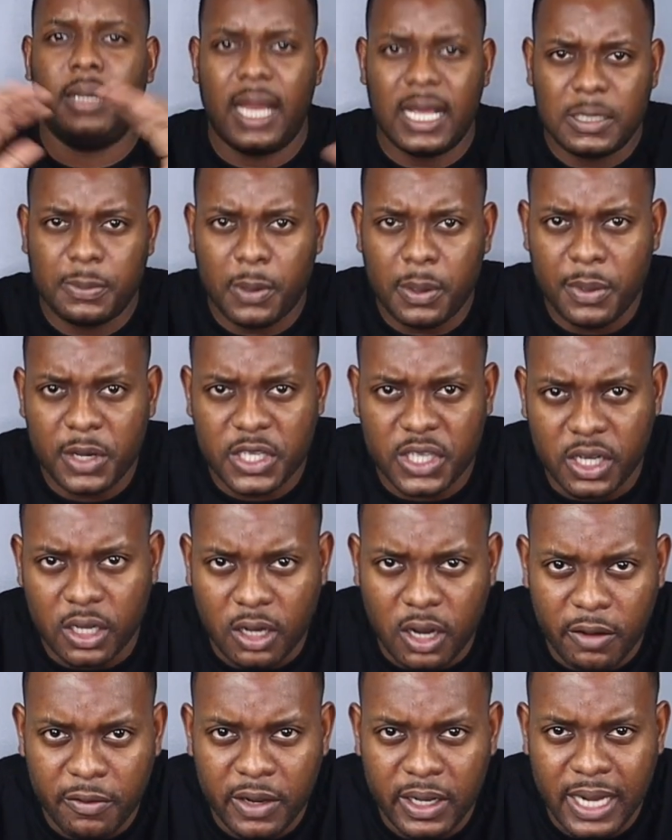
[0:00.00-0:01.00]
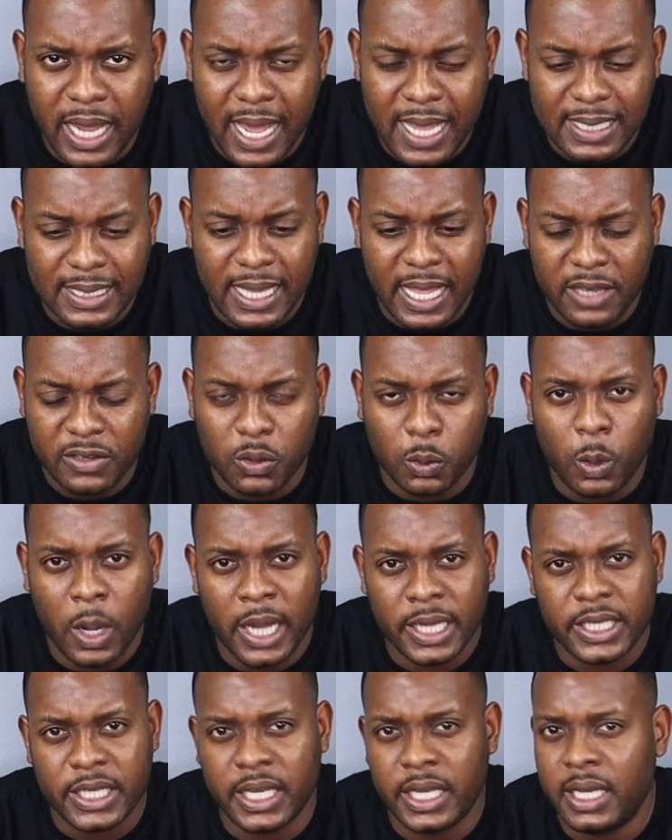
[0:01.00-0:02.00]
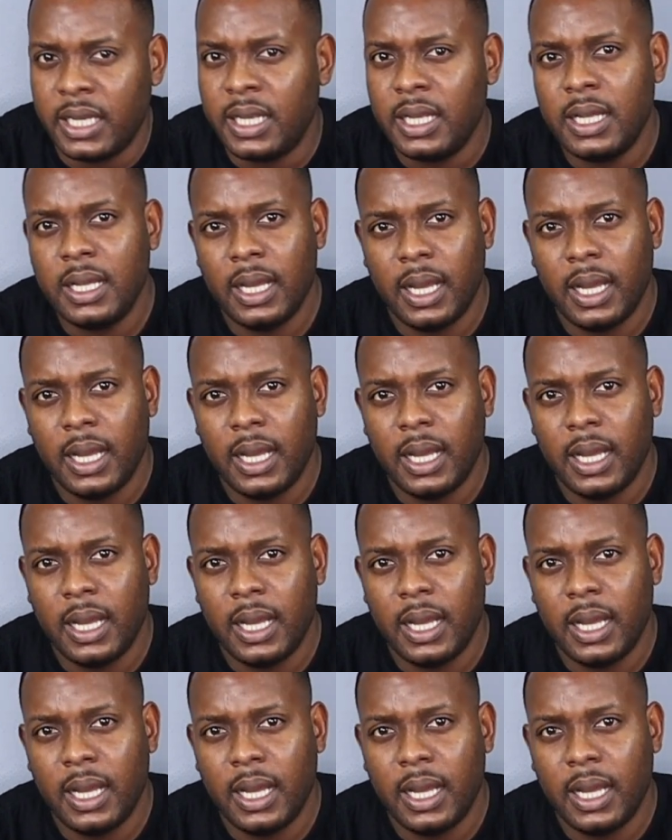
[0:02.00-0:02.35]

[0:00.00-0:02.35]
That's pretty much going to cover it, guys. Thanks for watching.